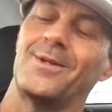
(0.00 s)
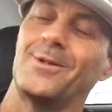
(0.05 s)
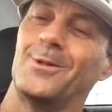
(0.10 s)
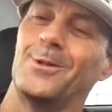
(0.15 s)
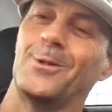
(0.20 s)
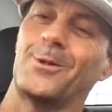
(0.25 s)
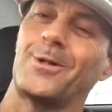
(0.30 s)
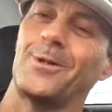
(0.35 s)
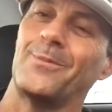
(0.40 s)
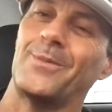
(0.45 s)

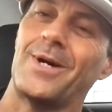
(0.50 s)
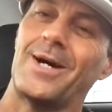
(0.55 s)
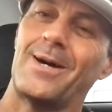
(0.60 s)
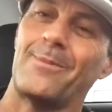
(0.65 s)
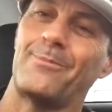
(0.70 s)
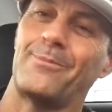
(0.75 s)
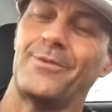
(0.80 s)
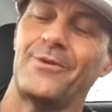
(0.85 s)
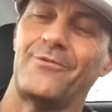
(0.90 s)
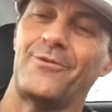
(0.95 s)
Look him
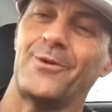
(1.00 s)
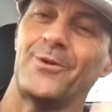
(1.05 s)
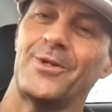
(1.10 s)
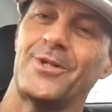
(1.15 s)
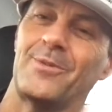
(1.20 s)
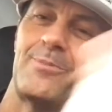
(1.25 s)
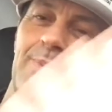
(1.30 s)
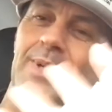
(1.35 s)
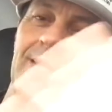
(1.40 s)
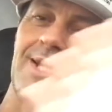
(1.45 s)
up if you're
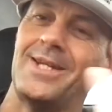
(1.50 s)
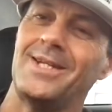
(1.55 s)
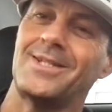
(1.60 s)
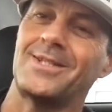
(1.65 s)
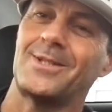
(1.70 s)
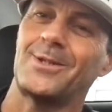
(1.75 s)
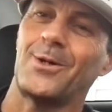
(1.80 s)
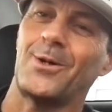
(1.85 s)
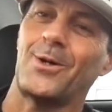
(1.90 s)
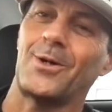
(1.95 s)
into penny
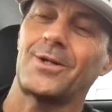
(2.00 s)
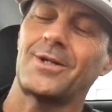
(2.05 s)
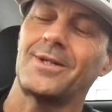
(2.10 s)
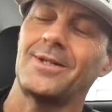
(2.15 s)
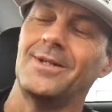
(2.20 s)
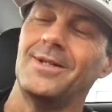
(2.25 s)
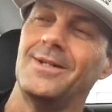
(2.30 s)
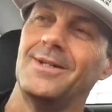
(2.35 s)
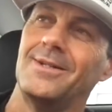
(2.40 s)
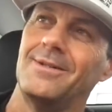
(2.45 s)
stock.
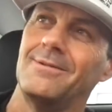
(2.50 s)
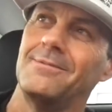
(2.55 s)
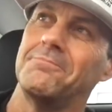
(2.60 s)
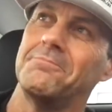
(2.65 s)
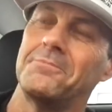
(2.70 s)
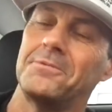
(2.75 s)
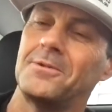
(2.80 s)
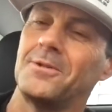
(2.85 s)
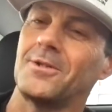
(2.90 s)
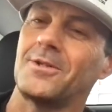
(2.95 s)

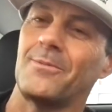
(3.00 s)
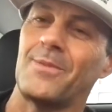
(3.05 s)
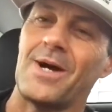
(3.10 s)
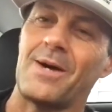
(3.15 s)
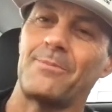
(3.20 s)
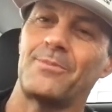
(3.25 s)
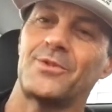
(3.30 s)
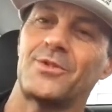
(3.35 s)
Look him up,